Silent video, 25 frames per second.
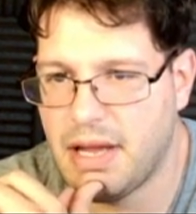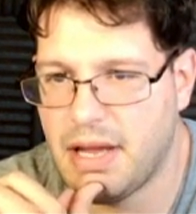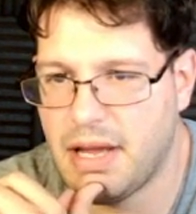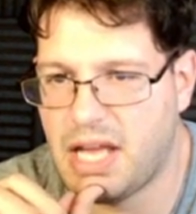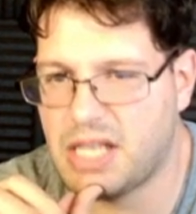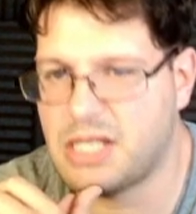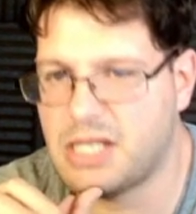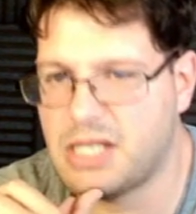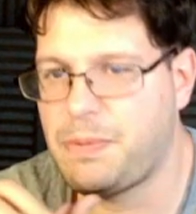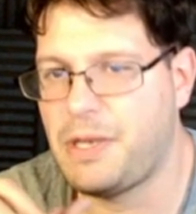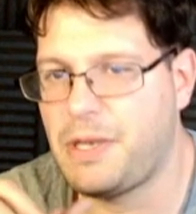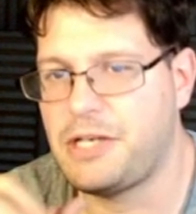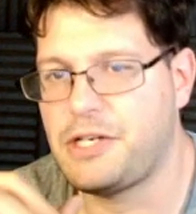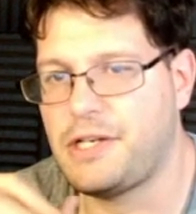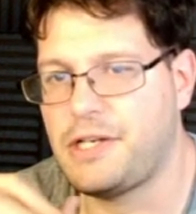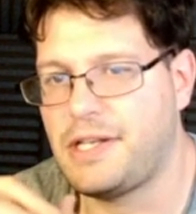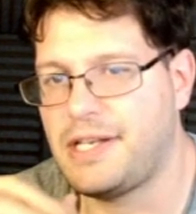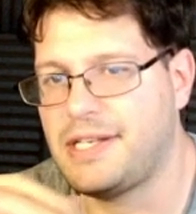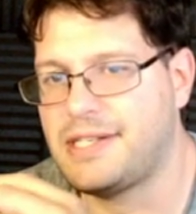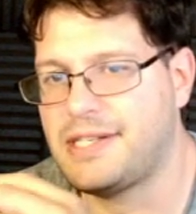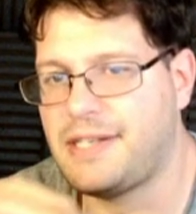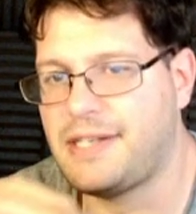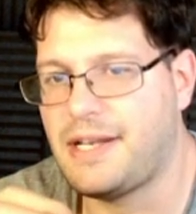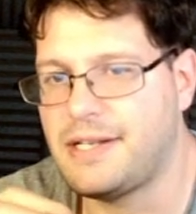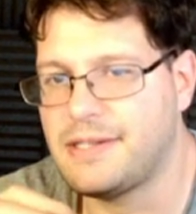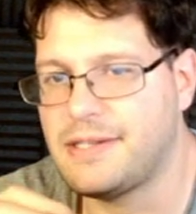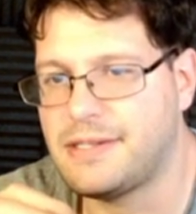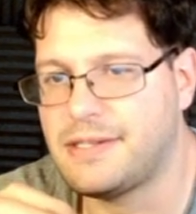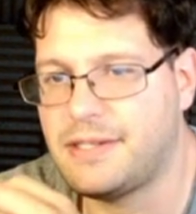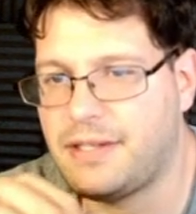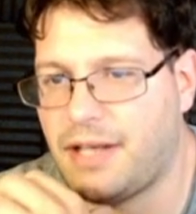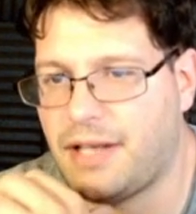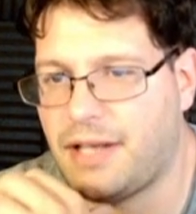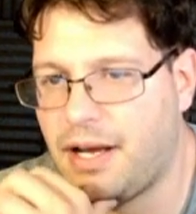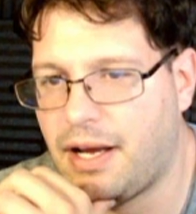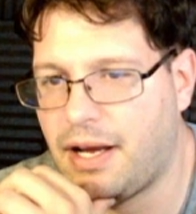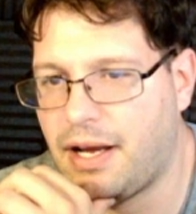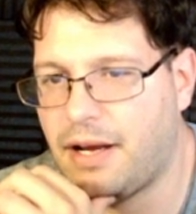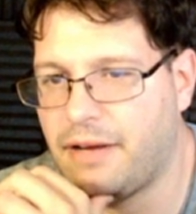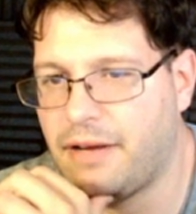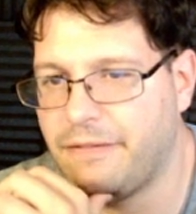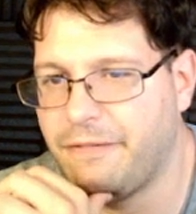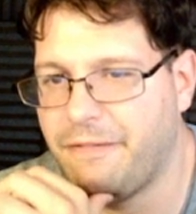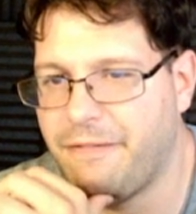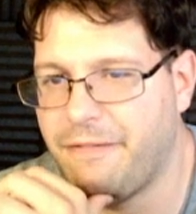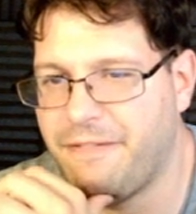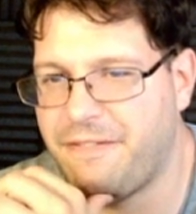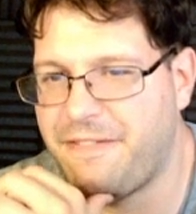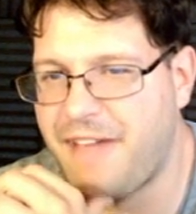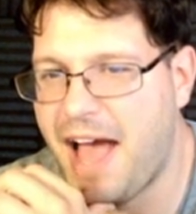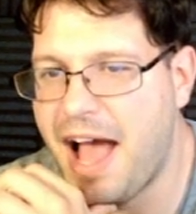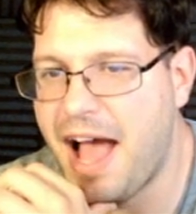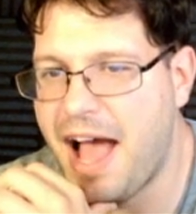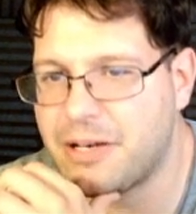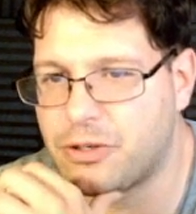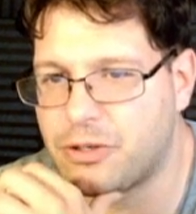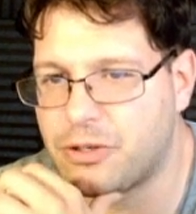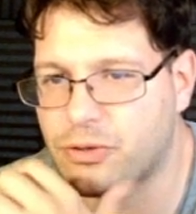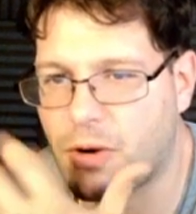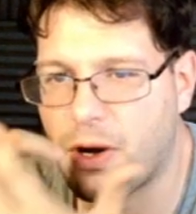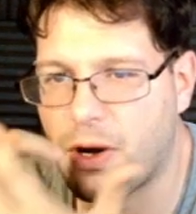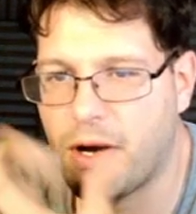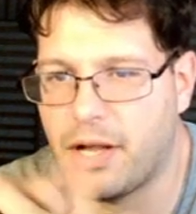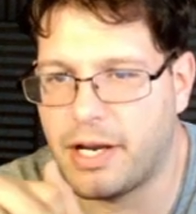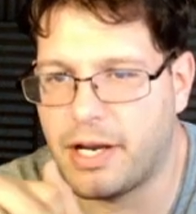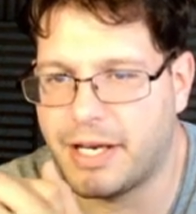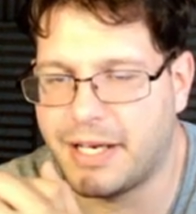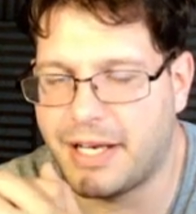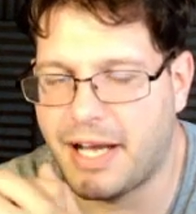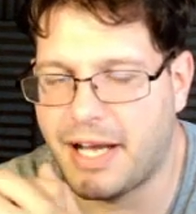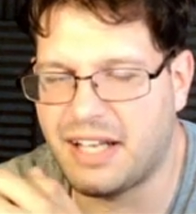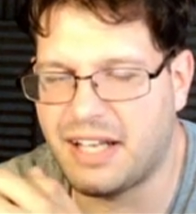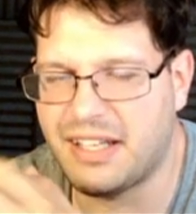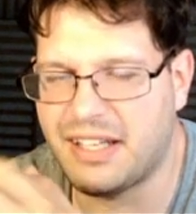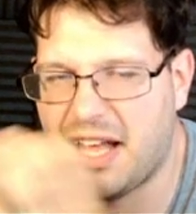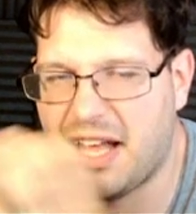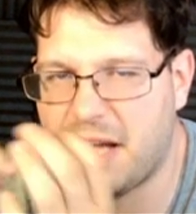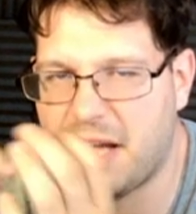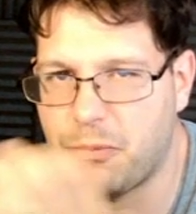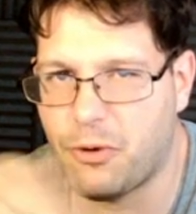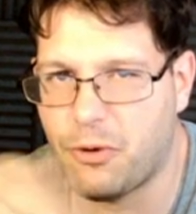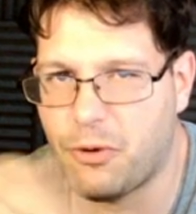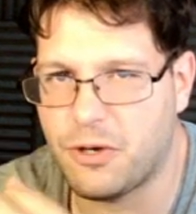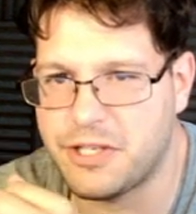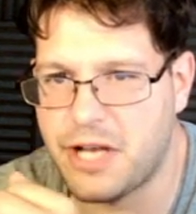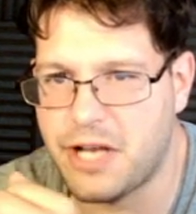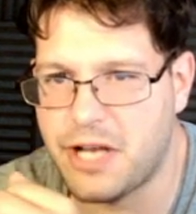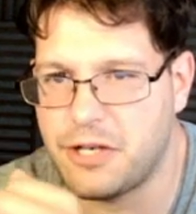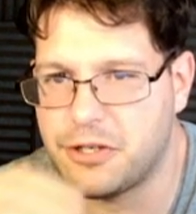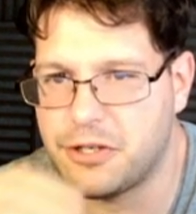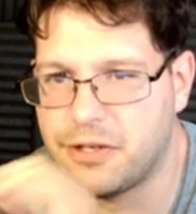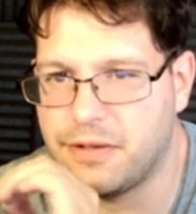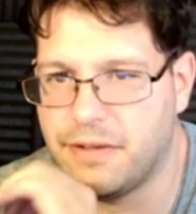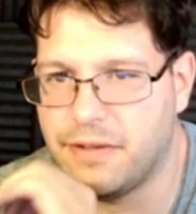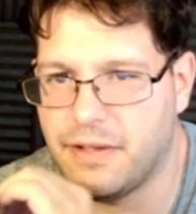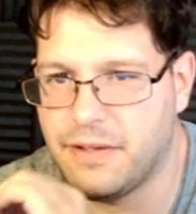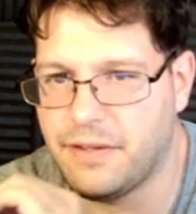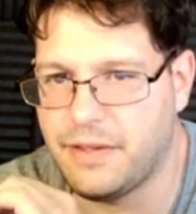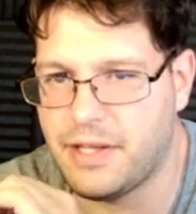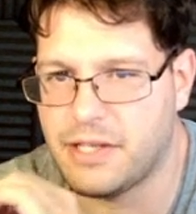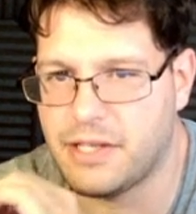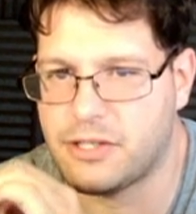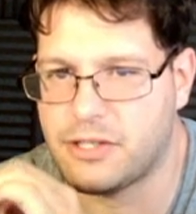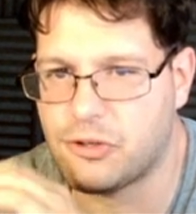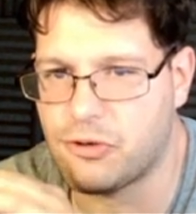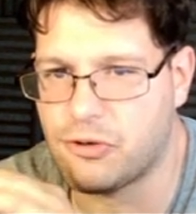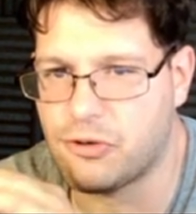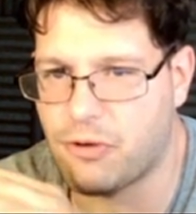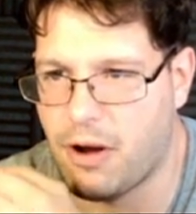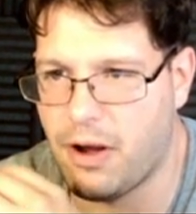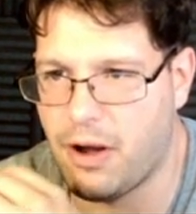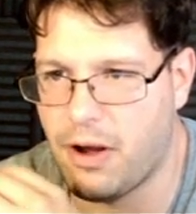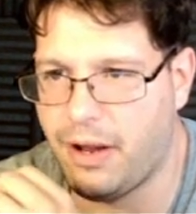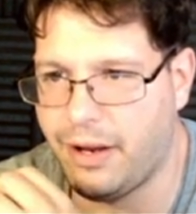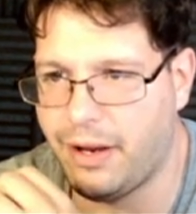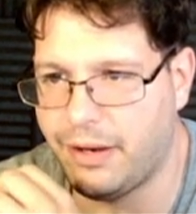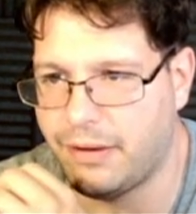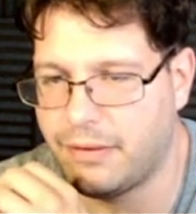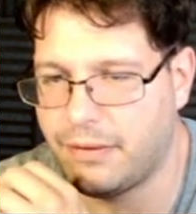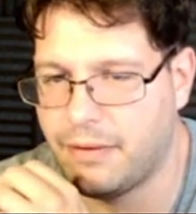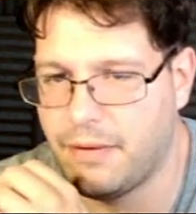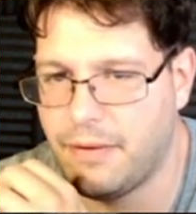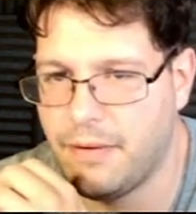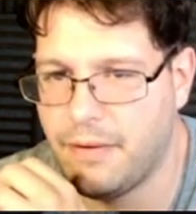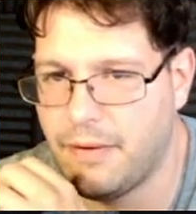Especially since that drawing got a lot more attention than this drawing,